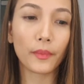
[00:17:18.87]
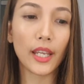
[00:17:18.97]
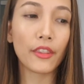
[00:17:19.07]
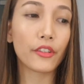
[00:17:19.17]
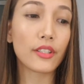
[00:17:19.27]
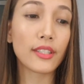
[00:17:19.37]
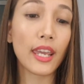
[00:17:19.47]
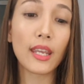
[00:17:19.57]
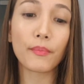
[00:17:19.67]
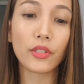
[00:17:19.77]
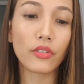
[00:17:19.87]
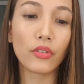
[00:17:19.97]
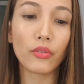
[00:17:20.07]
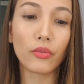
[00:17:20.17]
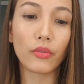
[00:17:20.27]
and they're taped
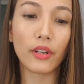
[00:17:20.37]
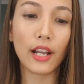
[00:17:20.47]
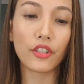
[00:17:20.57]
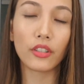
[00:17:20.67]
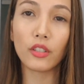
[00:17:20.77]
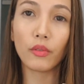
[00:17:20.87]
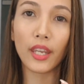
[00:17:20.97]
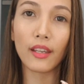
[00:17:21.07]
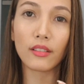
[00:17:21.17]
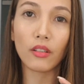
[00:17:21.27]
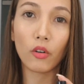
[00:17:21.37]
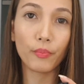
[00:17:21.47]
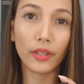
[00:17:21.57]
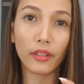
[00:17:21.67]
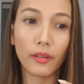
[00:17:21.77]
too. They're actually, you can't
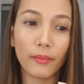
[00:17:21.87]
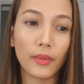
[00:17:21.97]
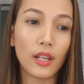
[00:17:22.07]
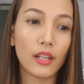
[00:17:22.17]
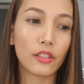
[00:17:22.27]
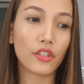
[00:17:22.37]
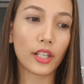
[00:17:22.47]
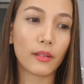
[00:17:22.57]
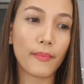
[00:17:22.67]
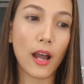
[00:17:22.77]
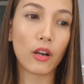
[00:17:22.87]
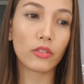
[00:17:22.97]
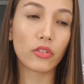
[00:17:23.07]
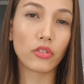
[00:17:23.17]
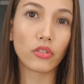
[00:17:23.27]
open them to check them
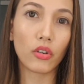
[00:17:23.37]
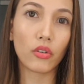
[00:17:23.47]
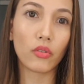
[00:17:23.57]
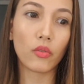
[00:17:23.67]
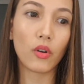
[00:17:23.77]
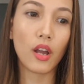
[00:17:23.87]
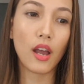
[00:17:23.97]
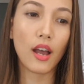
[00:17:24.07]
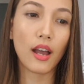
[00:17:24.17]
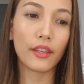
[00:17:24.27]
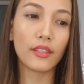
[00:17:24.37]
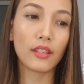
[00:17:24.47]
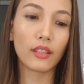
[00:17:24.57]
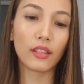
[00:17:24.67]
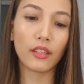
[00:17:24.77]
out. So I
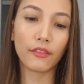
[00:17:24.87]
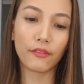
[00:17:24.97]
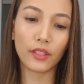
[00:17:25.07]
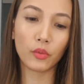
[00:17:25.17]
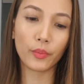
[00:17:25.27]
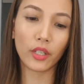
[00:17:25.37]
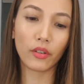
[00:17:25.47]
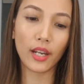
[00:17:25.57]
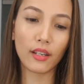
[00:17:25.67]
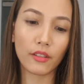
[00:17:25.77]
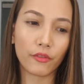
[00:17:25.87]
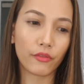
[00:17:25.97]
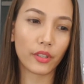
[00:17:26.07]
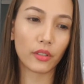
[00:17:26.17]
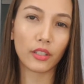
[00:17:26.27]
think if it would be great
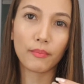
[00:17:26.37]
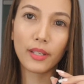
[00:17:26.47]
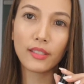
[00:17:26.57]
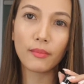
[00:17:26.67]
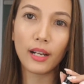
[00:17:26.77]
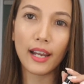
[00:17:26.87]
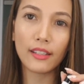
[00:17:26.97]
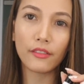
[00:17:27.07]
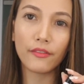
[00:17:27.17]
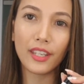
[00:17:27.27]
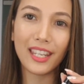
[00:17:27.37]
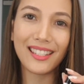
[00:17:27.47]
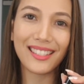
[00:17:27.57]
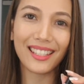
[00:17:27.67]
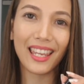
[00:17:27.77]
if there could be some kind of
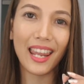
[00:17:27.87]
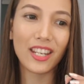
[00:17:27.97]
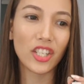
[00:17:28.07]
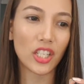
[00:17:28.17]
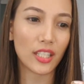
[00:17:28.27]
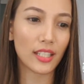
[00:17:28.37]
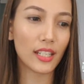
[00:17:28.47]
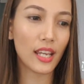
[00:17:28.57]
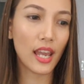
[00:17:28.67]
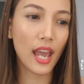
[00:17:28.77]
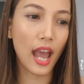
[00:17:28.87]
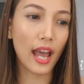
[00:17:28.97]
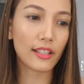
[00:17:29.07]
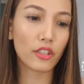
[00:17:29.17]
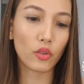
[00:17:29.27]
indication
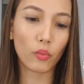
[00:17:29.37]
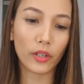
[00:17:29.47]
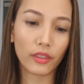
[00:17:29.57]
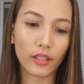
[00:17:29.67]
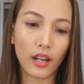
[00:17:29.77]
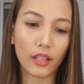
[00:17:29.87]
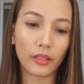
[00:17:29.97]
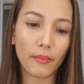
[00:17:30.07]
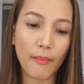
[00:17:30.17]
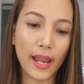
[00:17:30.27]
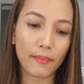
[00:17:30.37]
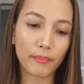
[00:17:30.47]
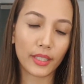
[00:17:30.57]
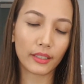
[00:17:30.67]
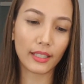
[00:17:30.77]
as to what the color
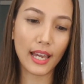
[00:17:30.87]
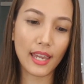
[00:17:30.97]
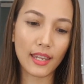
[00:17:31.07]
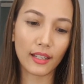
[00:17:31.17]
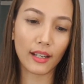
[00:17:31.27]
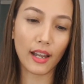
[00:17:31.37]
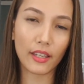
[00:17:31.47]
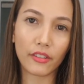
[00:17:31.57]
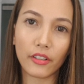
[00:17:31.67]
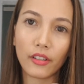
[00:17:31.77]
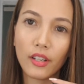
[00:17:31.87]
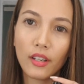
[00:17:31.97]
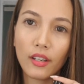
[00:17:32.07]
might be like, either